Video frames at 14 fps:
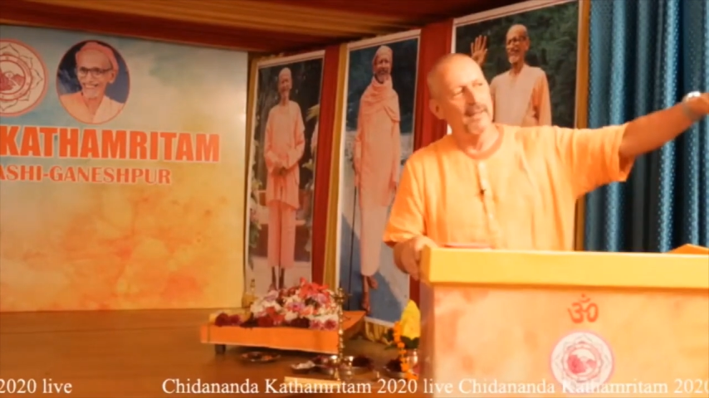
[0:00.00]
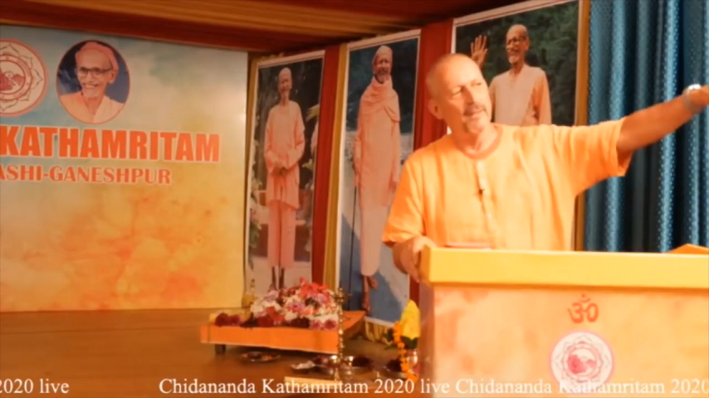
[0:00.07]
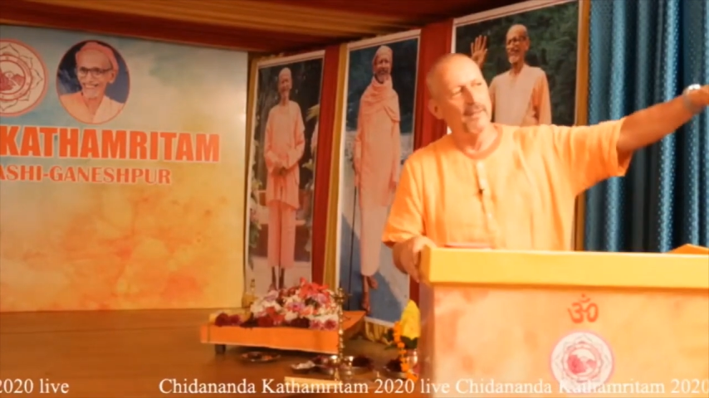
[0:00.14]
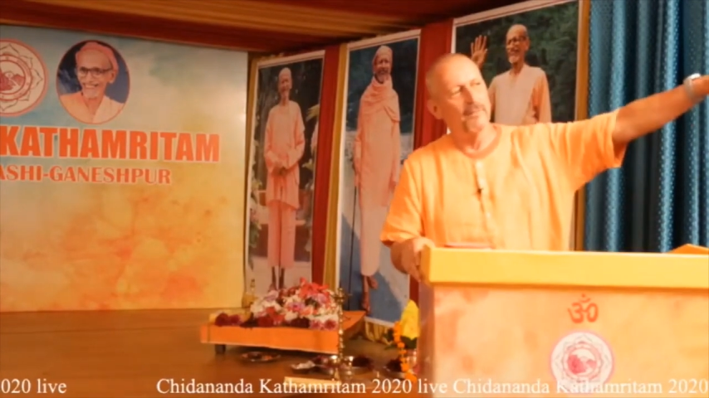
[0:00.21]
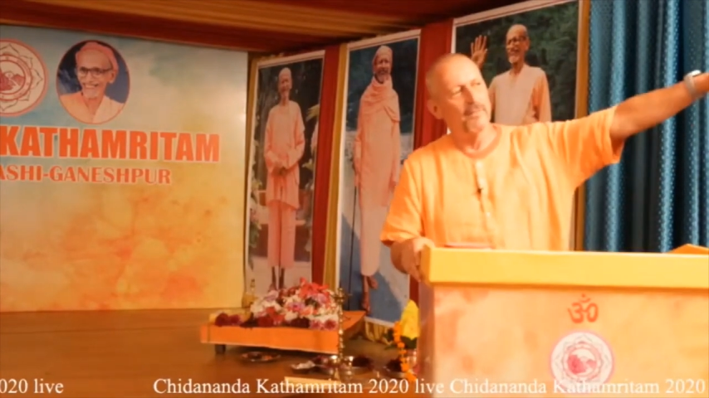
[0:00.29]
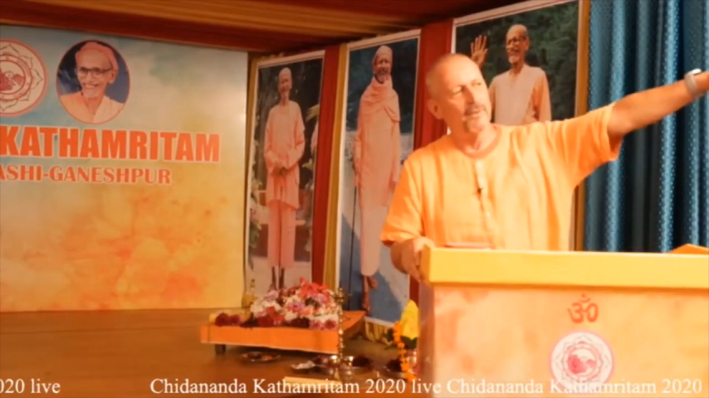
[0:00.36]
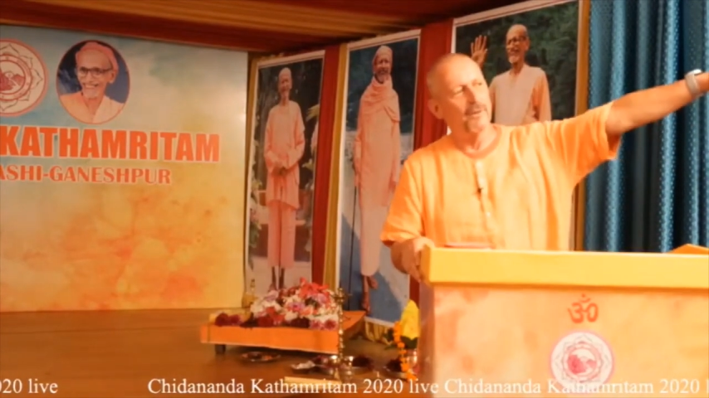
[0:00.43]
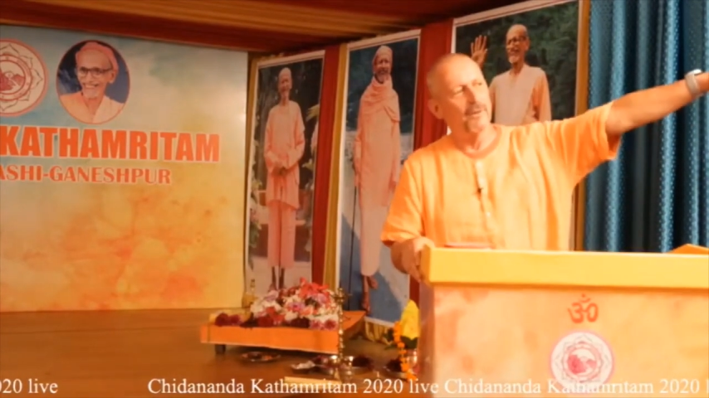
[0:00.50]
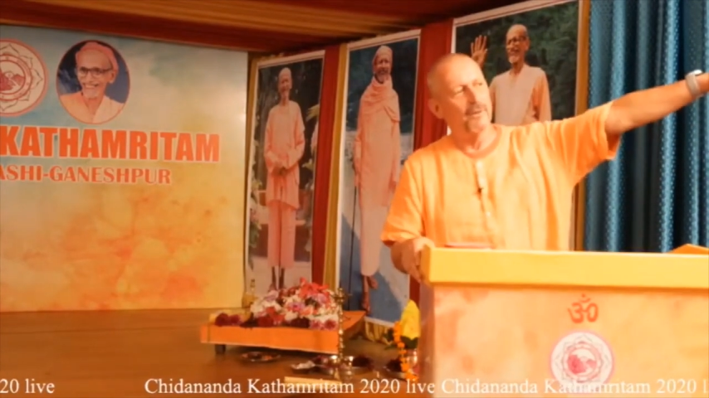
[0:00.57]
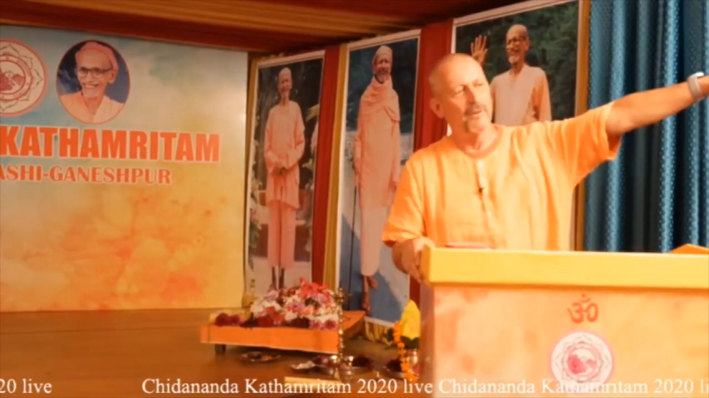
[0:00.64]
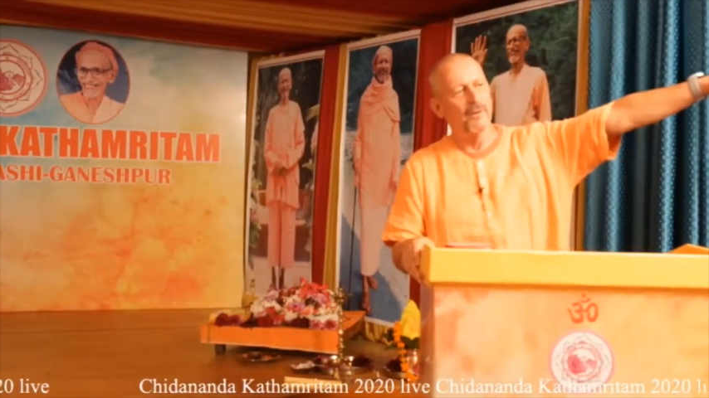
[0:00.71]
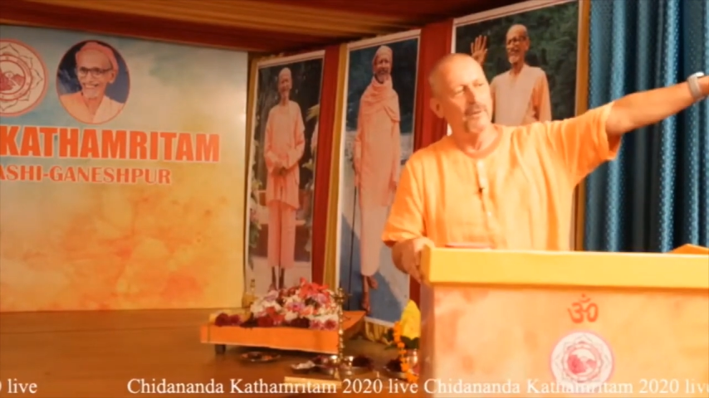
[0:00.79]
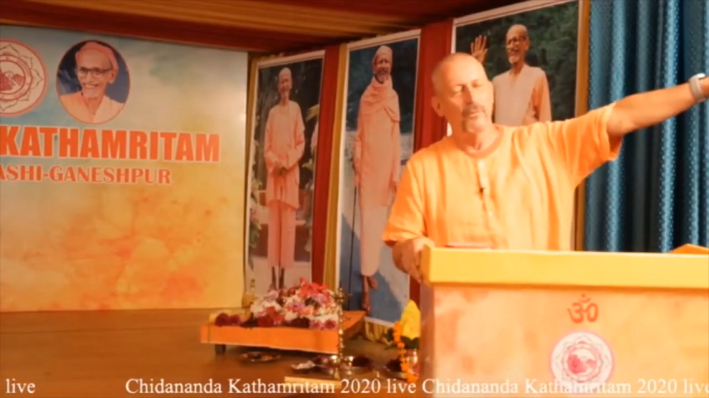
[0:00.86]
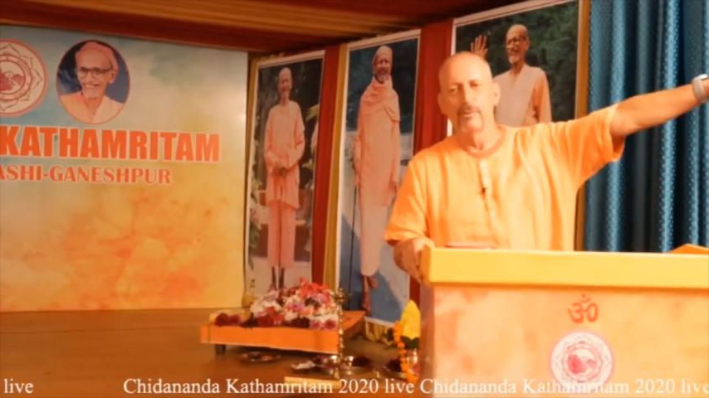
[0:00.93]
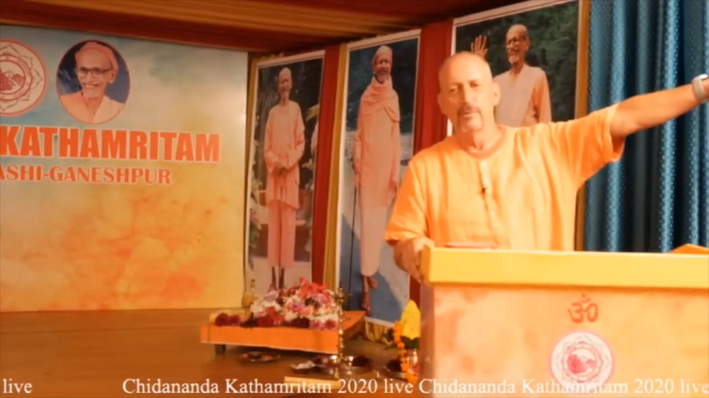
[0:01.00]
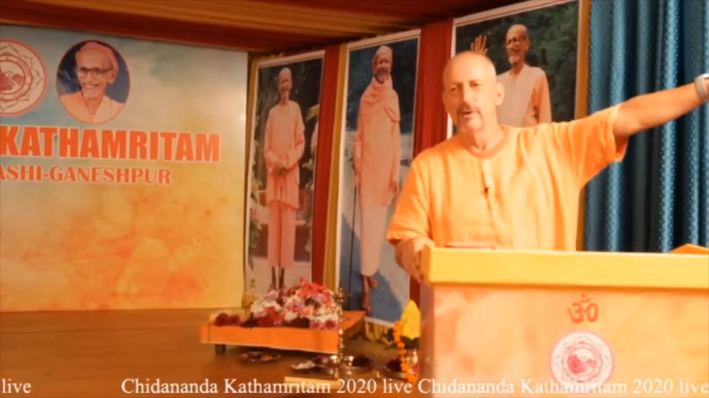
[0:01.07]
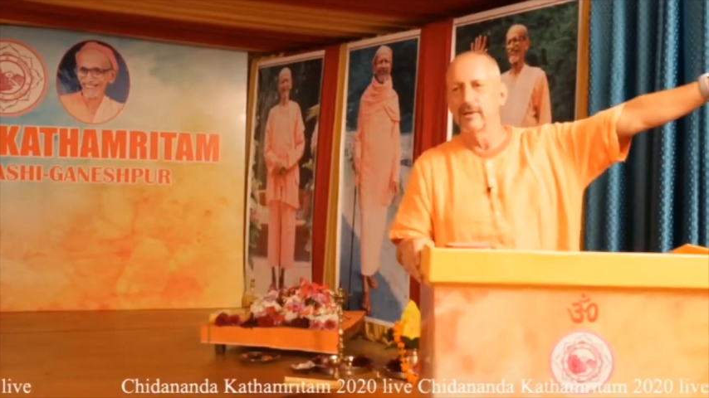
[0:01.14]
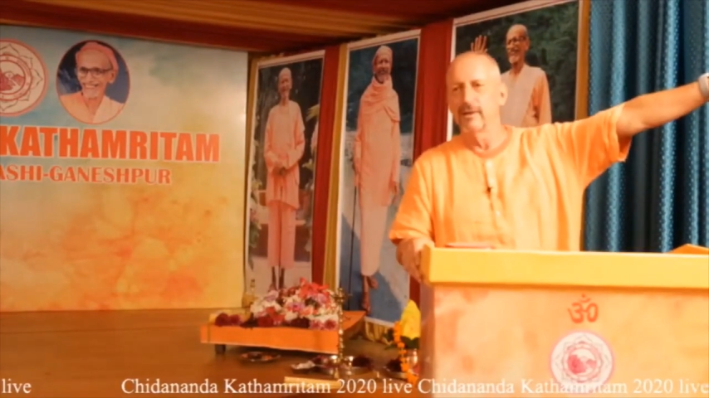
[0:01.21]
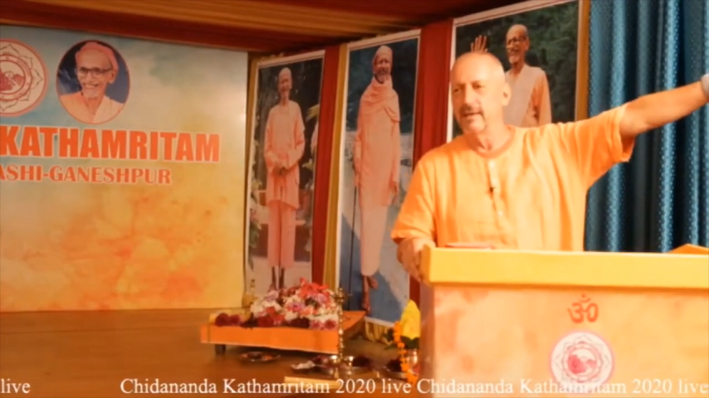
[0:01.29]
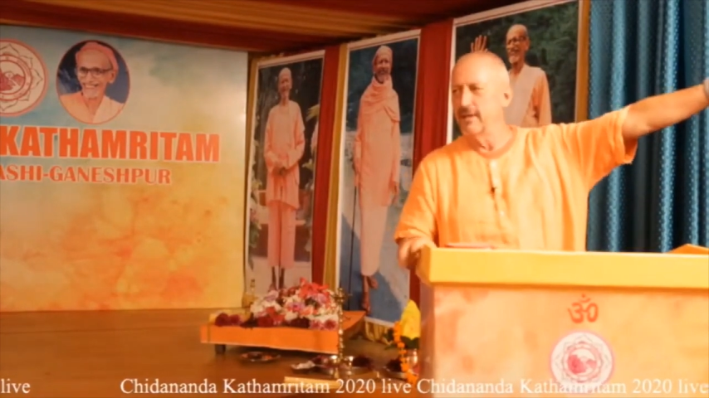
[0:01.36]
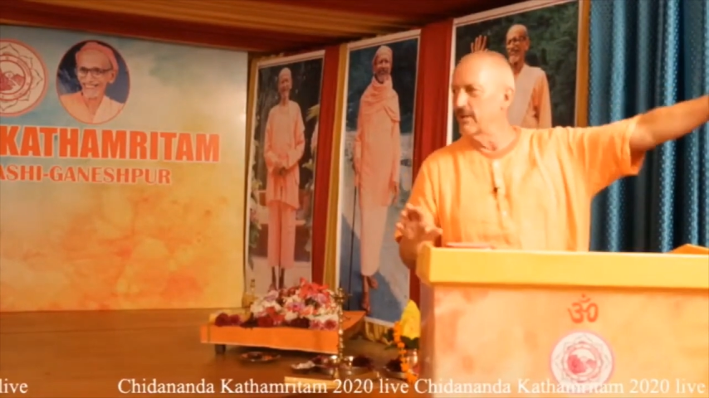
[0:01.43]
So one time
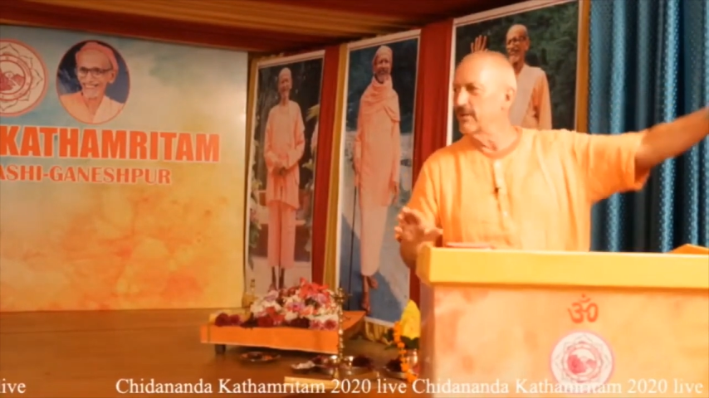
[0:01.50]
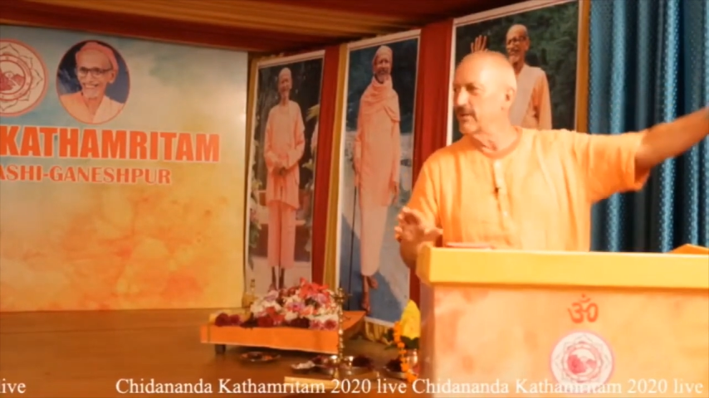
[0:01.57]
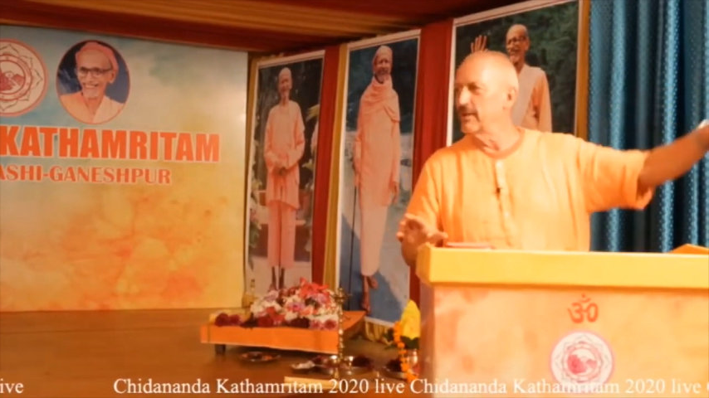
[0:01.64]
we